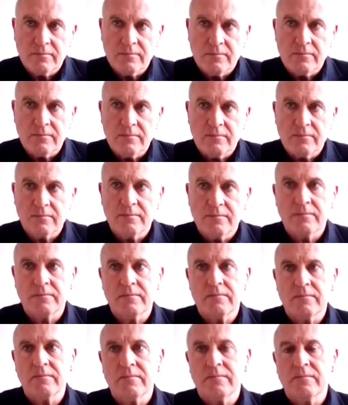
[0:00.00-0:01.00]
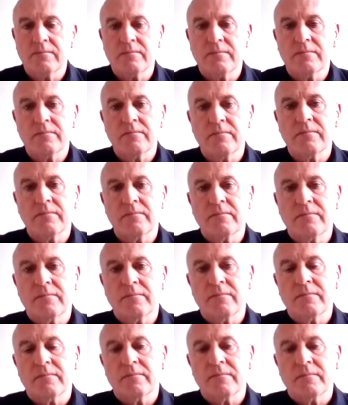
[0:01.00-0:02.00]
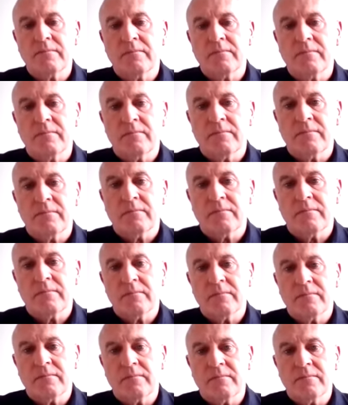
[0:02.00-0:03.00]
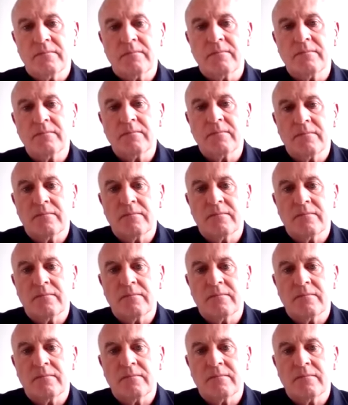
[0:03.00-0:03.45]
The person shown says nothing.